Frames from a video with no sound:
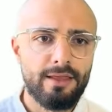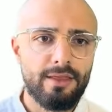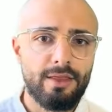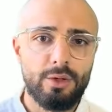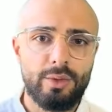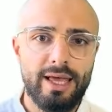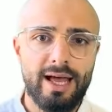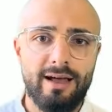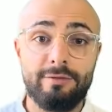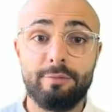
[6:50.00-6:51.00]
Then we
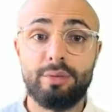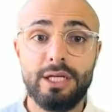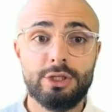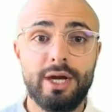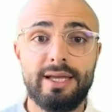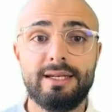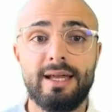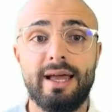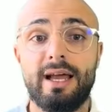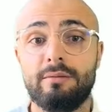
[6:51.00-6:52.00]
have pre-trained,
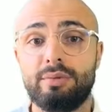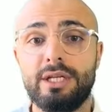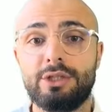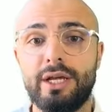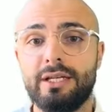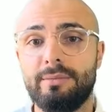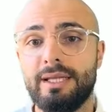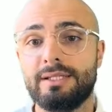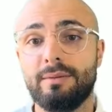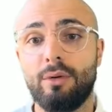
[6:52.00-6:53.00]
and pre-trained
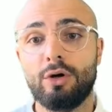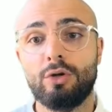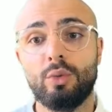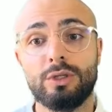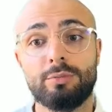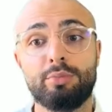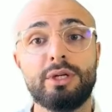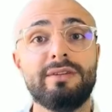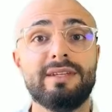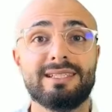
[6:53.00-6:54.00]
means the model was
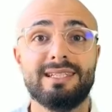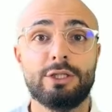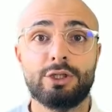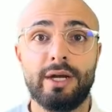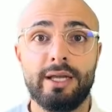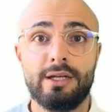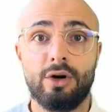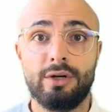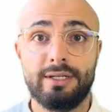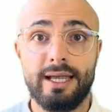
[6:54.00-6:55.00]
previously trained
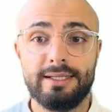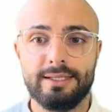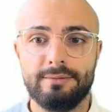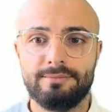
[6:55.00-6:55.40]
on data.